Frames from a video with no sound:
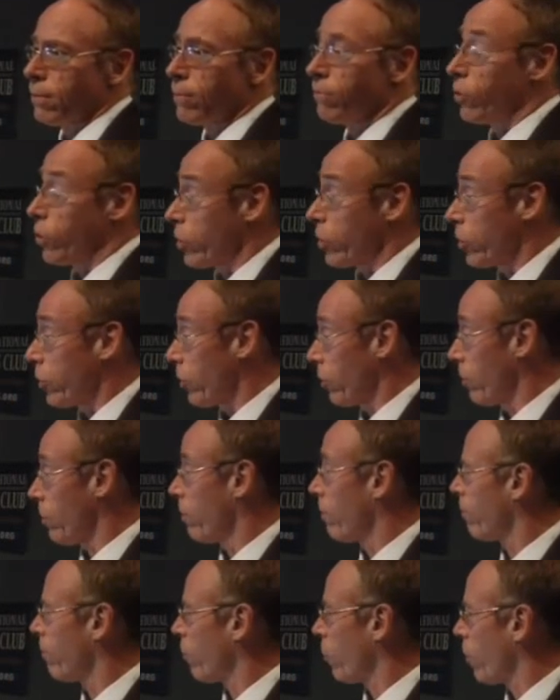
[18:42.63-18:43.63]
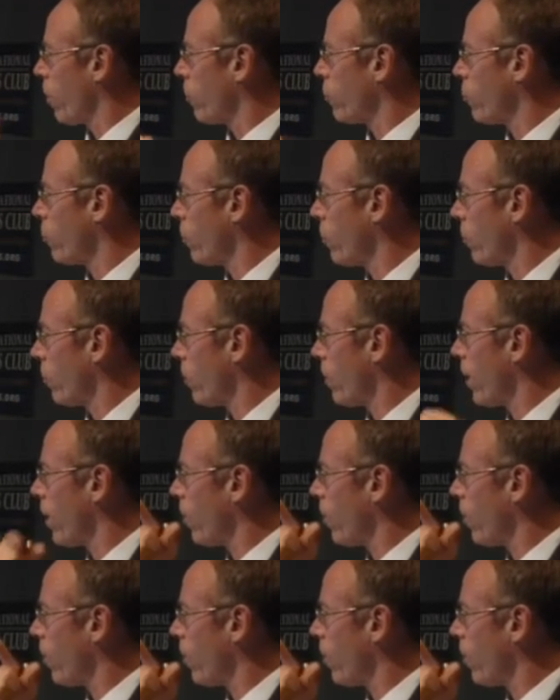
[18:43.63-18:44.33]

for you, for our children,